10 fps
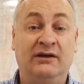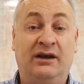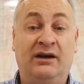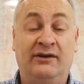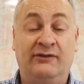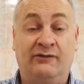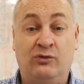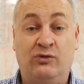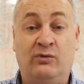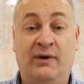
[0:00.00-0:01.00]
and has
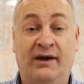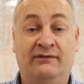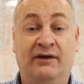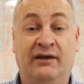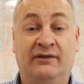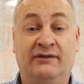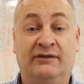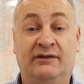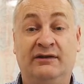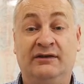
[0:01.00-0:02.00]
4
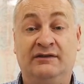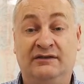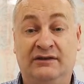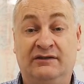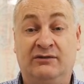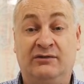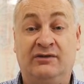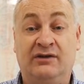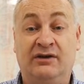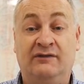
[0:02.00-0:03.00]
wavelengths:
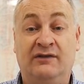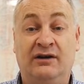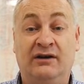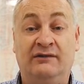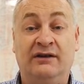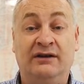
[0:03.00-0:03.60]
635,